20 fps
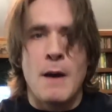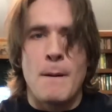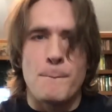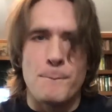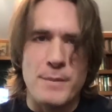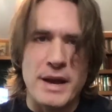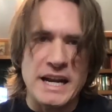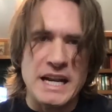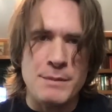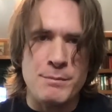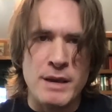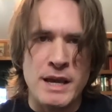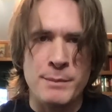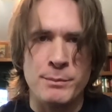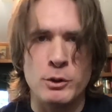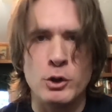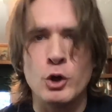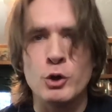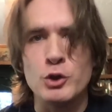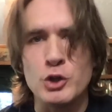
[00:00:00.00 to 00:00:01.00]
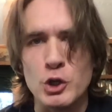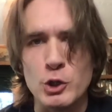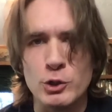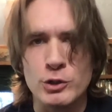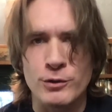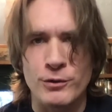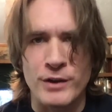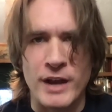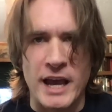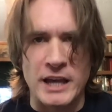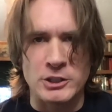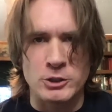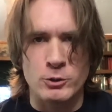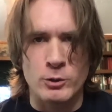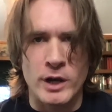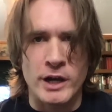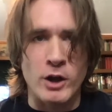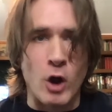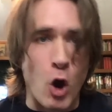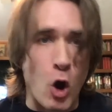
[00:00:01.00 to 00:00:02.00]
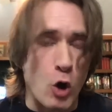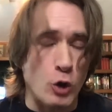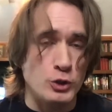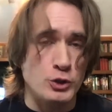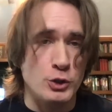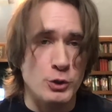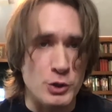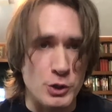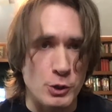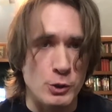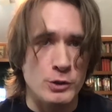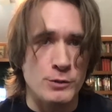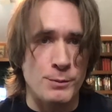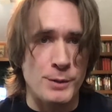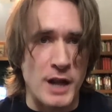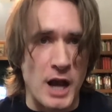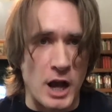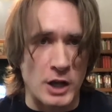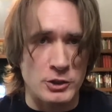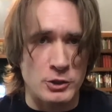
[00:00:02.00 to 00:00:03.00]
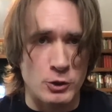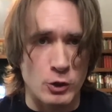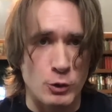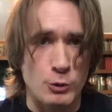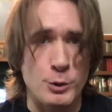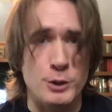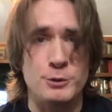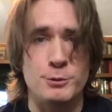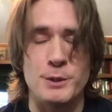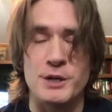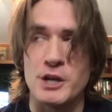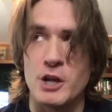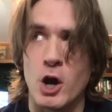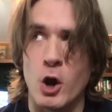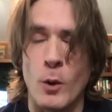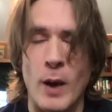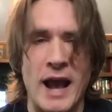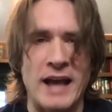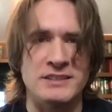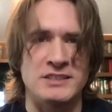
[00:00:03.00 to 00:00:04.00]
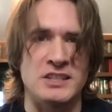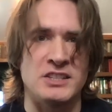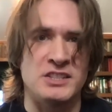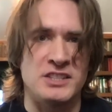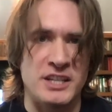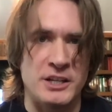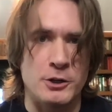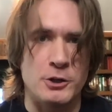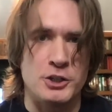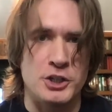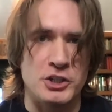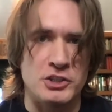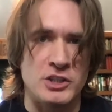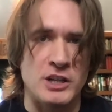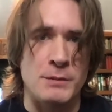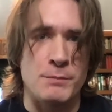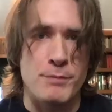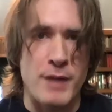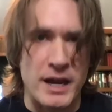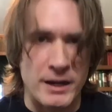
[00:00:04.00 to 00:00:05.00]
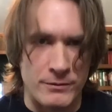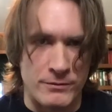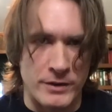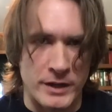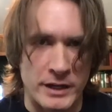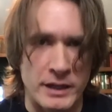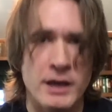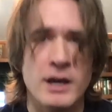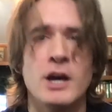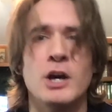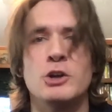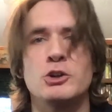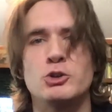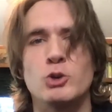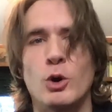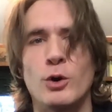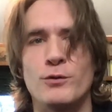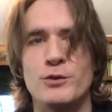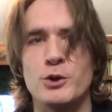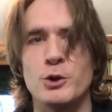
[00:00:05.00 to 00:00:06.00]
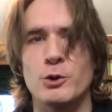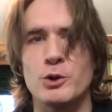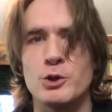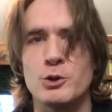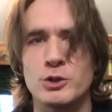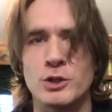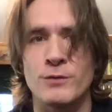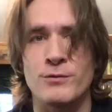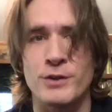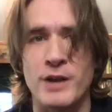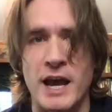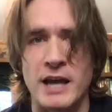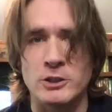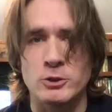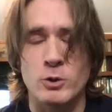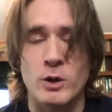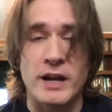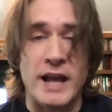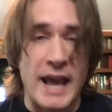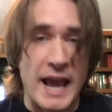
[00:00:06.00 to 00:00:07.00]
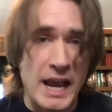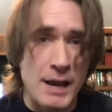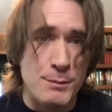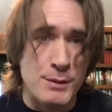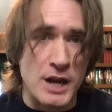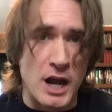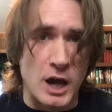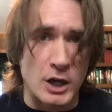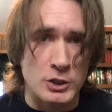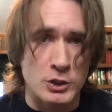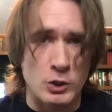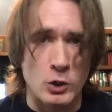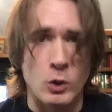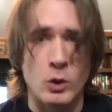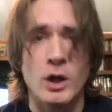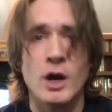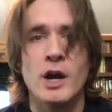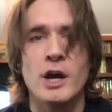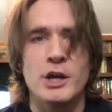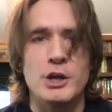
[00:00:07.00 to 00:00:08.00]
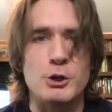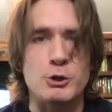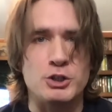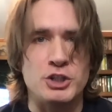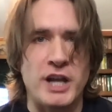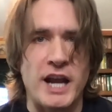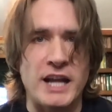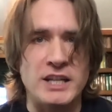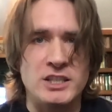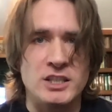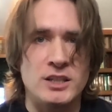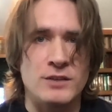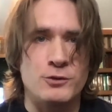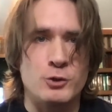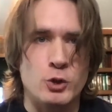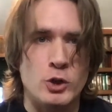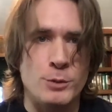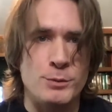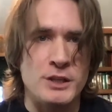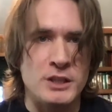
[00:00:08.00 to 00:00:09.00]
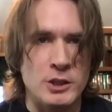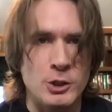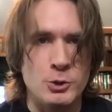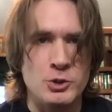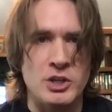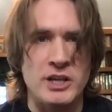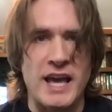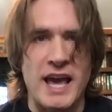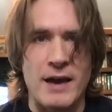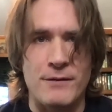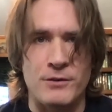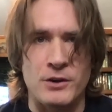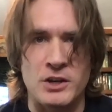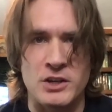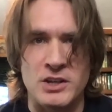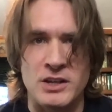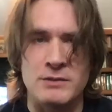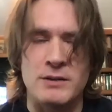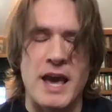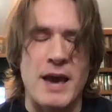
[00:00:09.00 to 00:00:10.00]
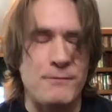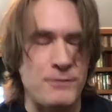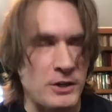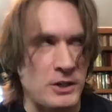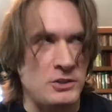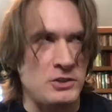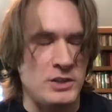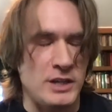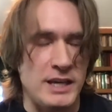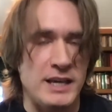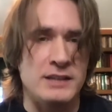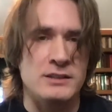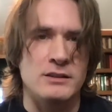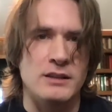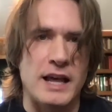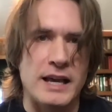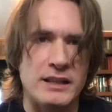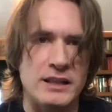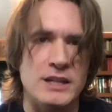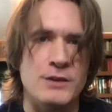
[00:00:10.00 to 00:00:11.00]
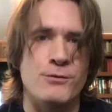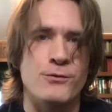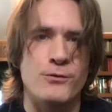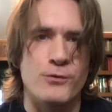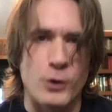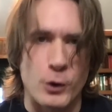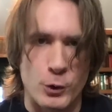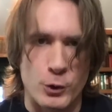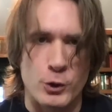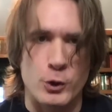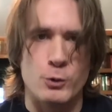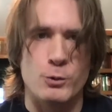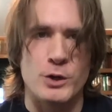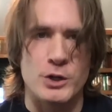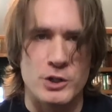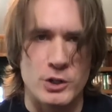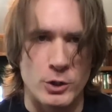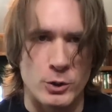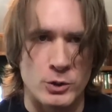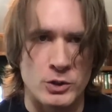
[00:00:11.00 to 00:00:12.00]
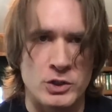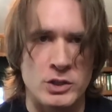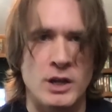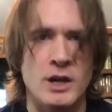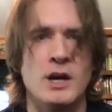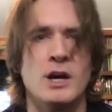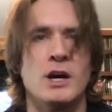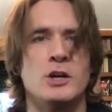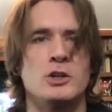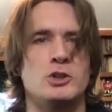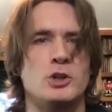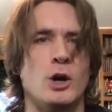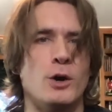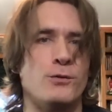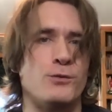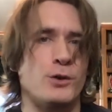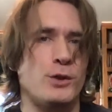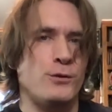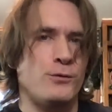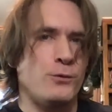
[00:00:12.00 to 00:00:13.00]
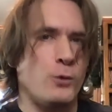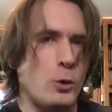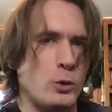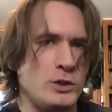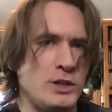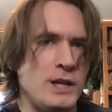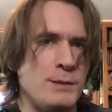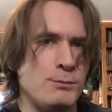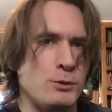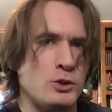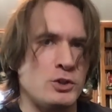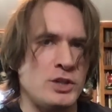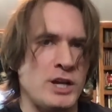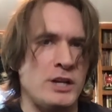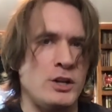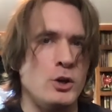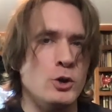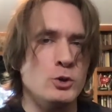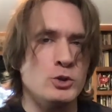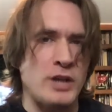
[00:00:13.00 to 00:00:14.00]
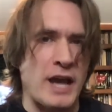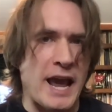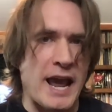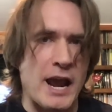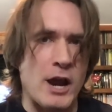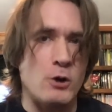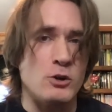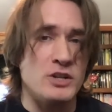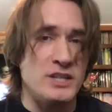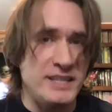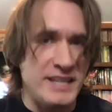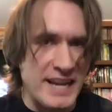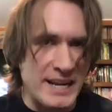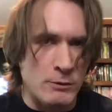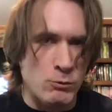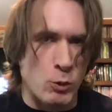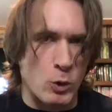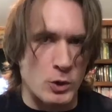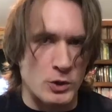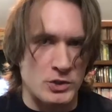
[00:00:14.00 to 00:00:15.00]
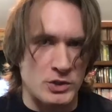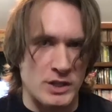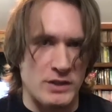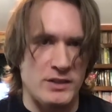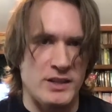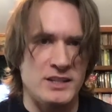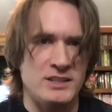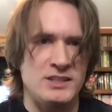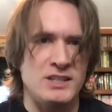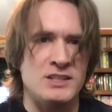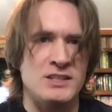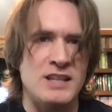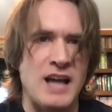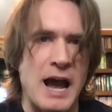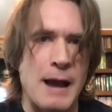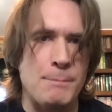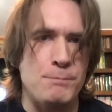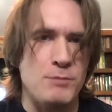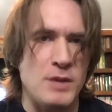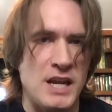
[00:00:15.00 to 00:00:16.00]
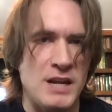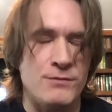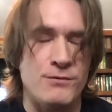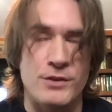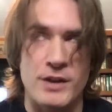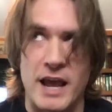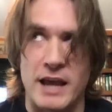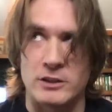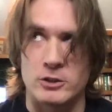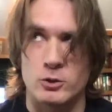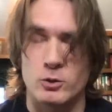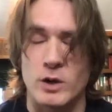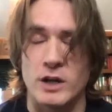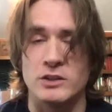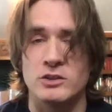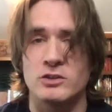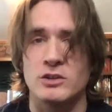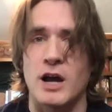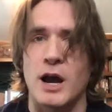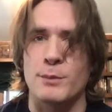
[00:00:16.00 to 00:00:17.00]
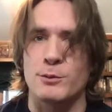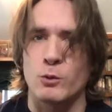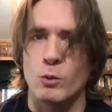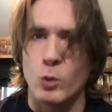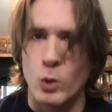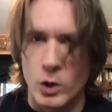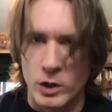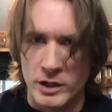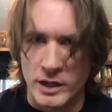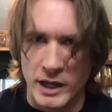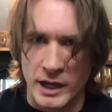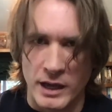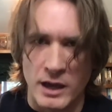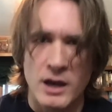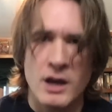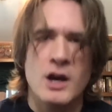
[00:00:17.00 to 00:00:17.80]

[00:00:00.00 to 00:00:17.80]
Many people who use finasteride also use minoxidil, which we know has a synergistic benefit. So if you're using finasteride and minoxidil, your chances of treatment losing efficacy is likely further reduced. So for the 14% whose hair did worsen, this does not mean finasteride stopped working.